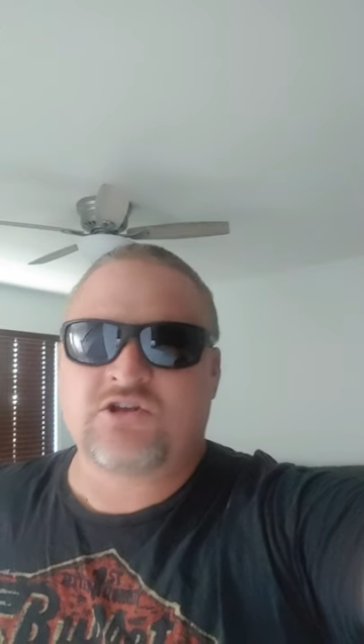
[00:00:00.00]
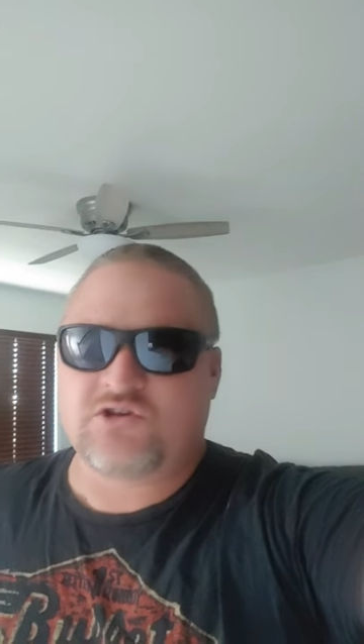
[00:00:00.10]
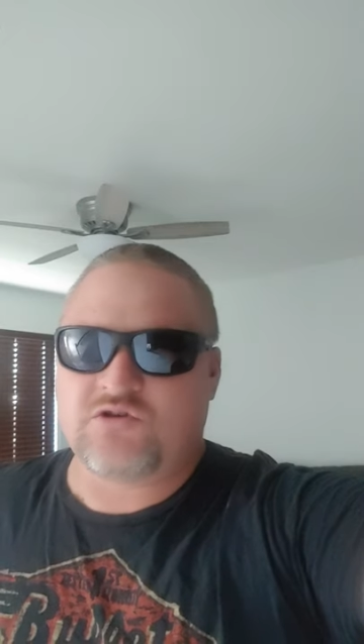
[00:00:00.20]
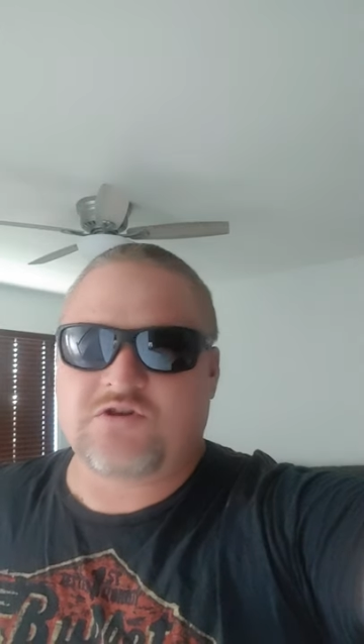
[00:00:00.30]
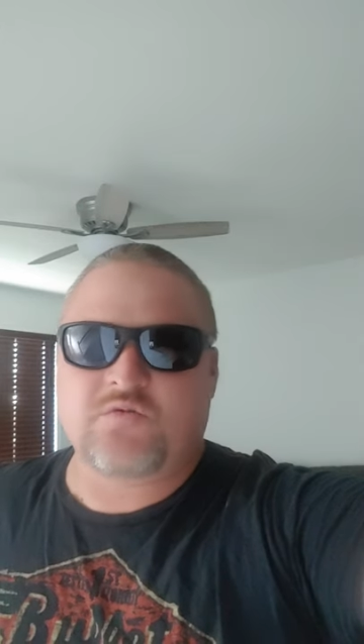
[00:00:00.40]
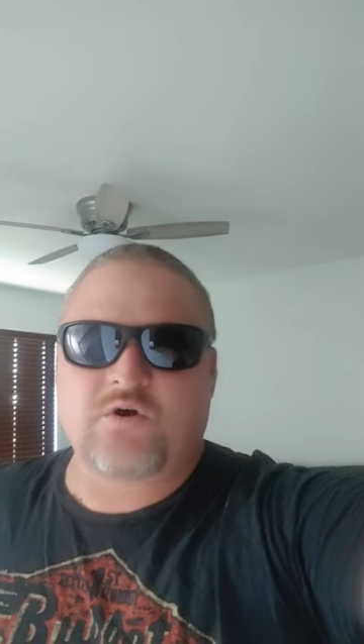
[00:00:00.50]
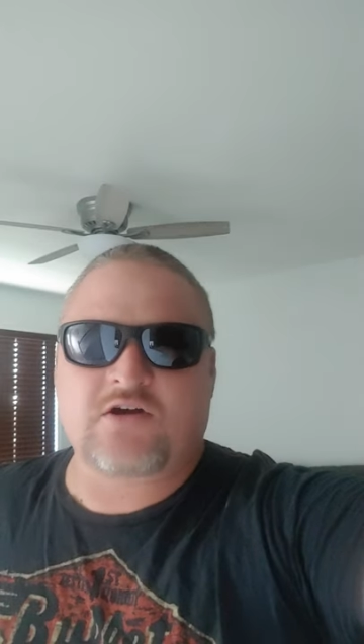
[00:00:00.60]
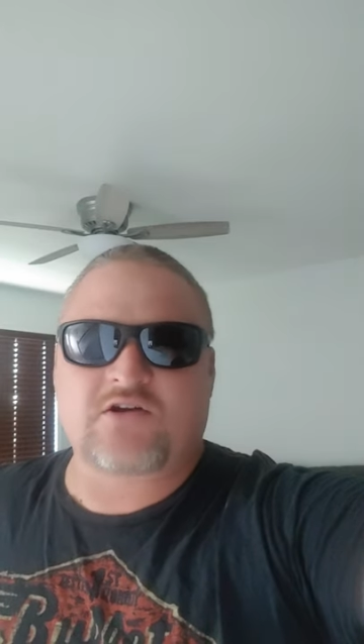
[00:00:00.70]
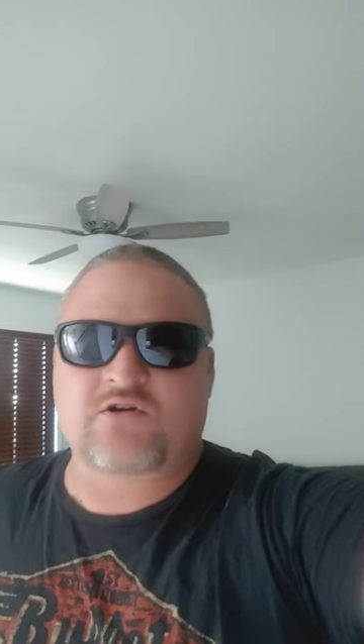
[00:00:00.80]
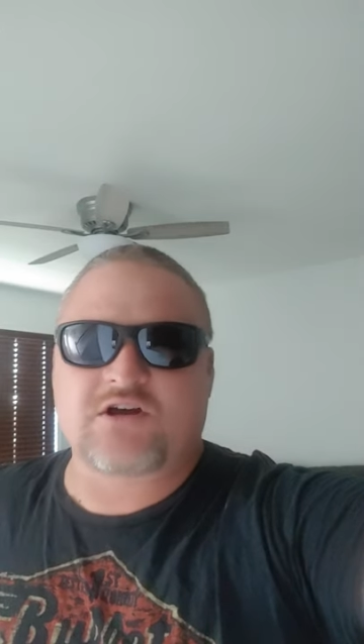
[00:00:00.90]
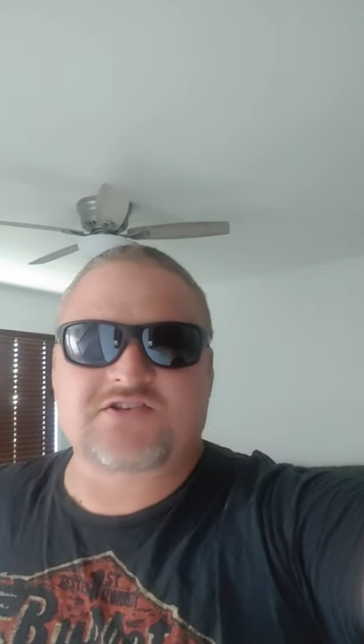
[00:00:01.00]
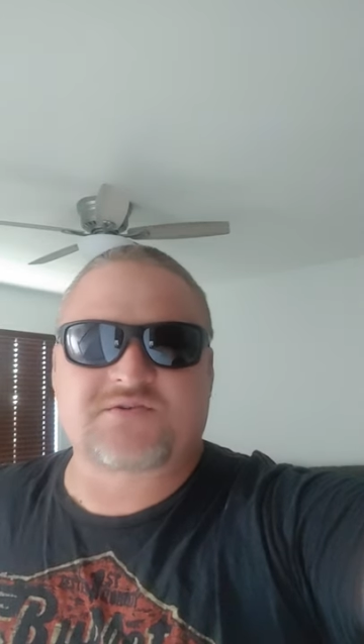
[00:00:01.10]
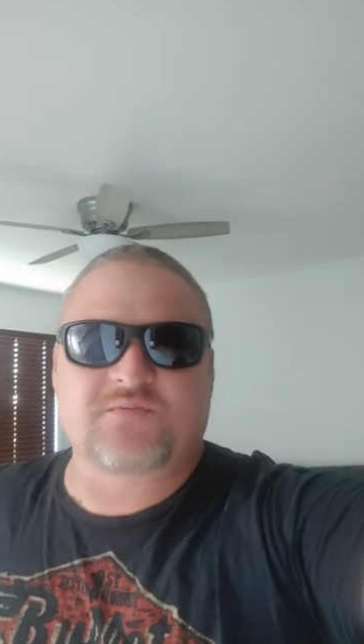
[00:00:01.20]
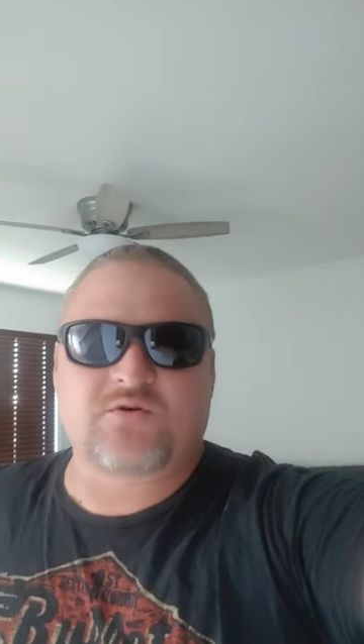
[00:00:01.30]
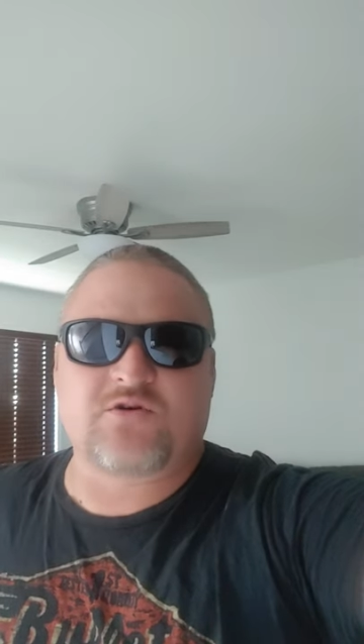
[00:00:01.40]
You can walk
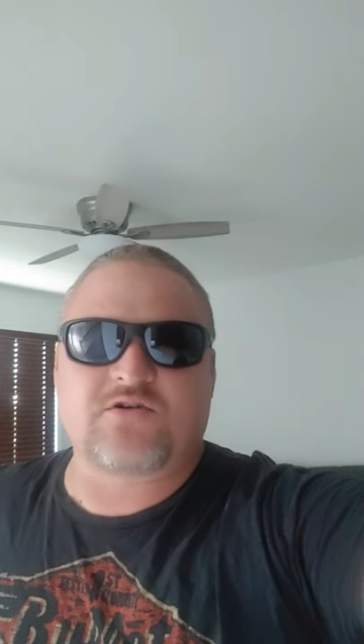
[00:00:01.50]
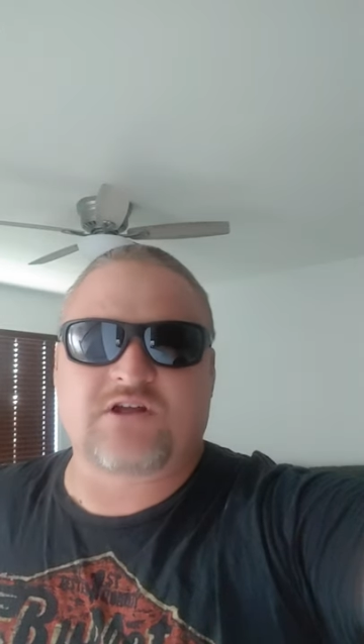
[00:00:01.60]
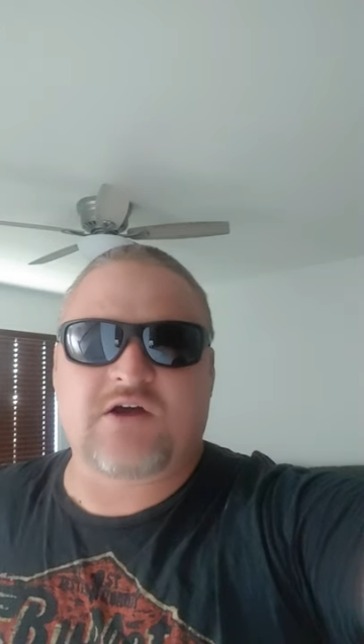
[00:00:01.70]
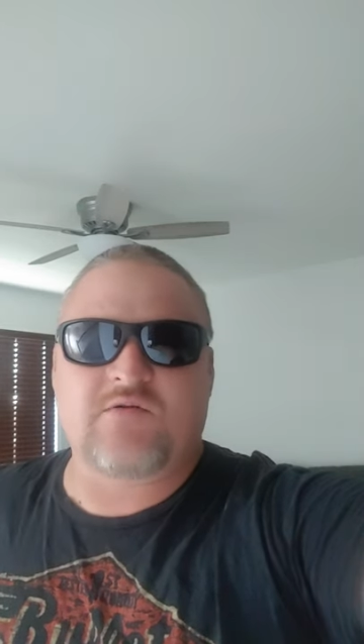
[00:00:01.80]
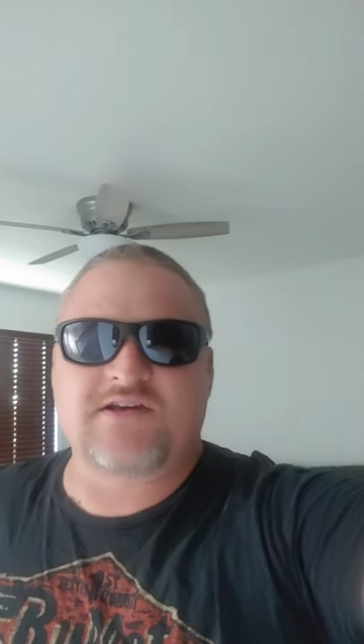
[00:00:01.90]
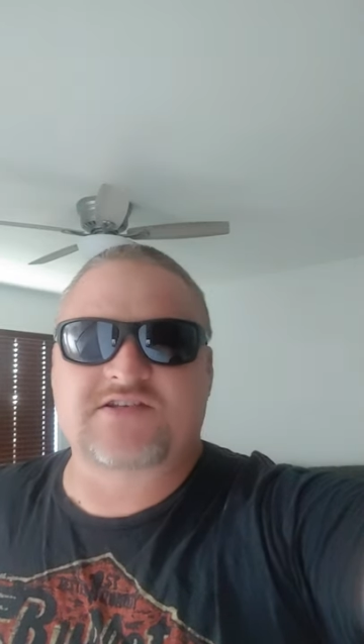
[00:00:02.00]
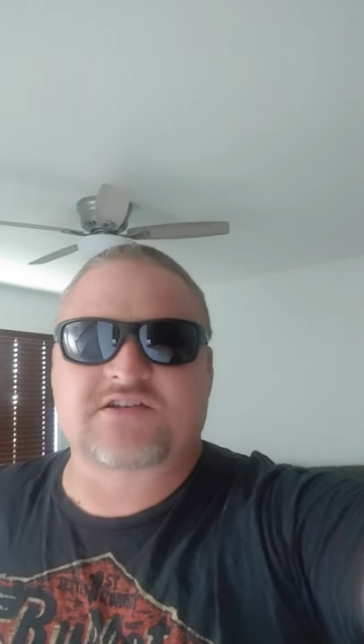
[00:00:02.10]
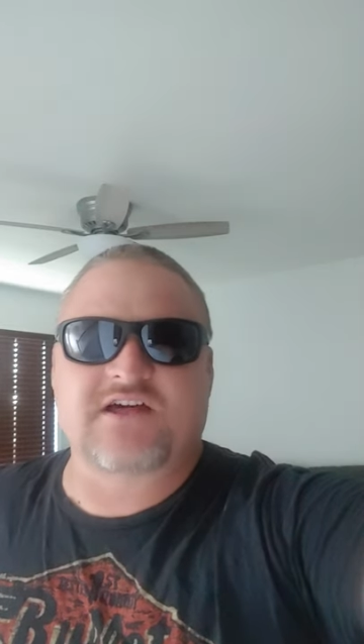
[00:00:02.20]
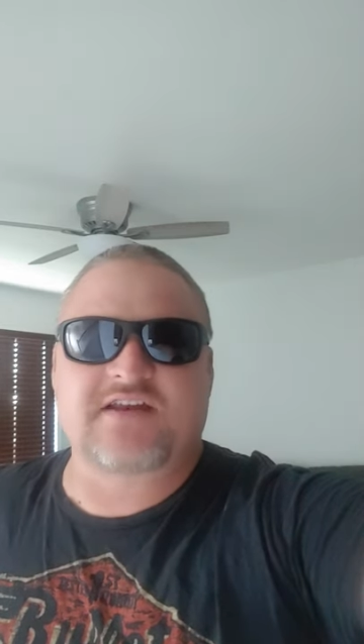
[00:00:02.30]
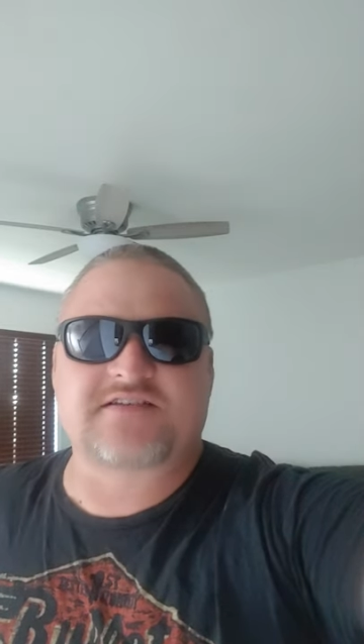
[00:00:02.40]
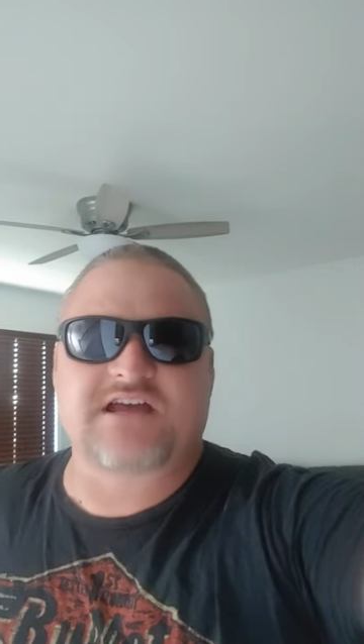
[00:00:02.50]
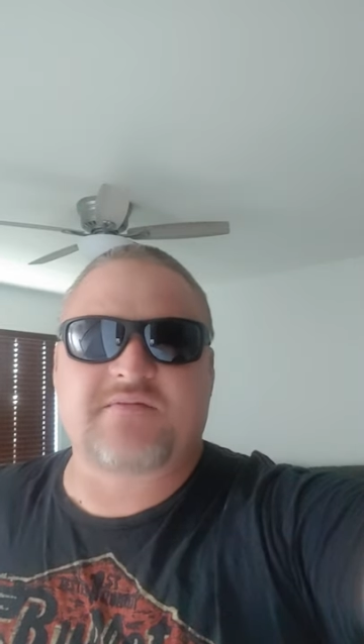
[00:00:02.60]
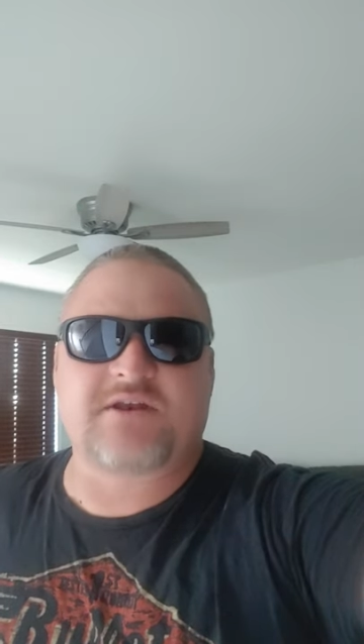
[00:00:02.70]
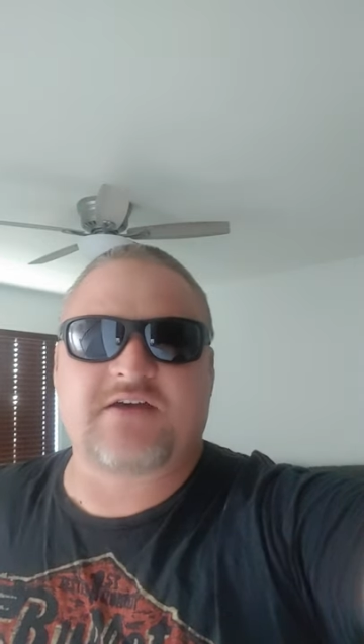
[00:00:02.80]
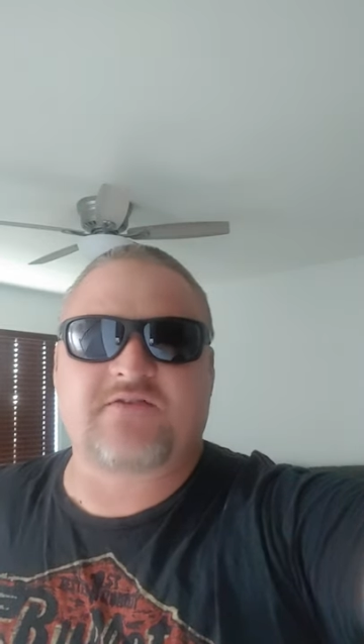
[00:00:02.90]
across the border, not waste a lot of
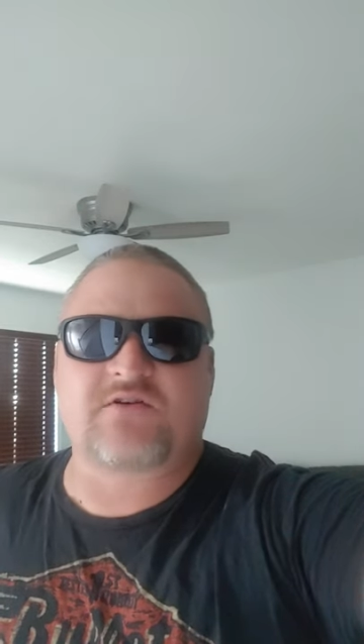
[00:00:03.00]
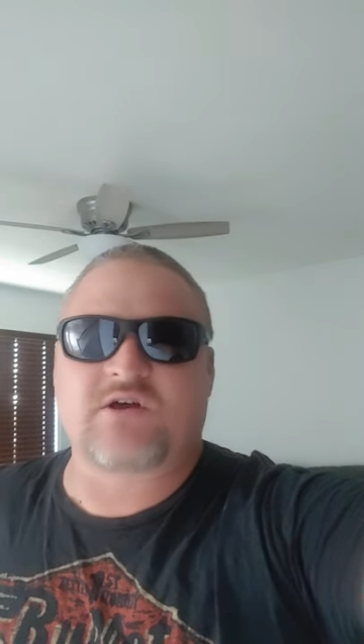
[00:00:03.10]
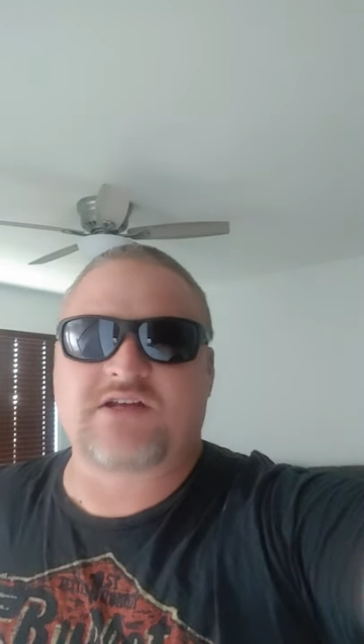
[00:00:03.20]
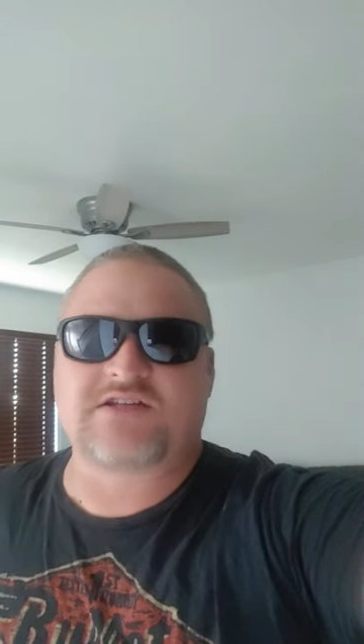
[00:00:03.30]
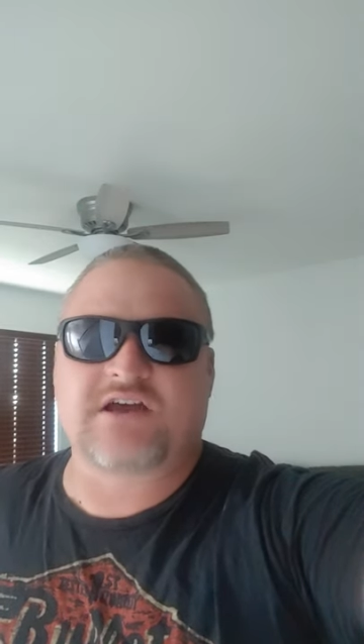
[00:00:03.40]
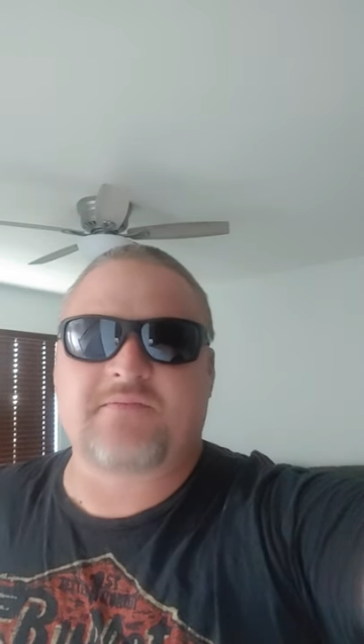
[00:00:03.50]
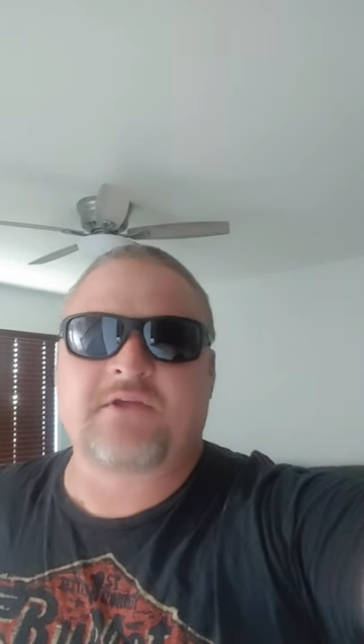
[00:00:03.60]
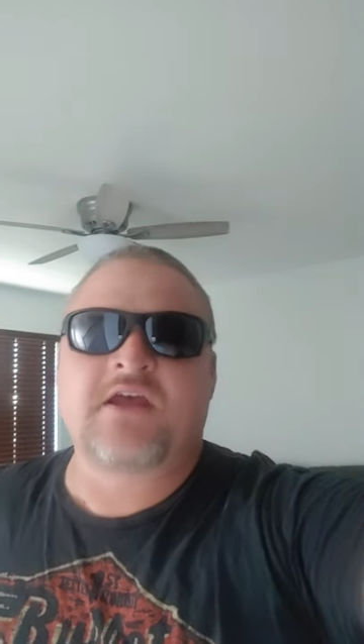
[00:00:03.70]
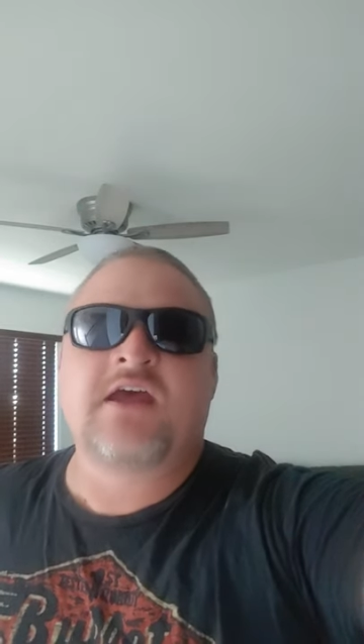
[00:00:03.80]
time, and have a great time.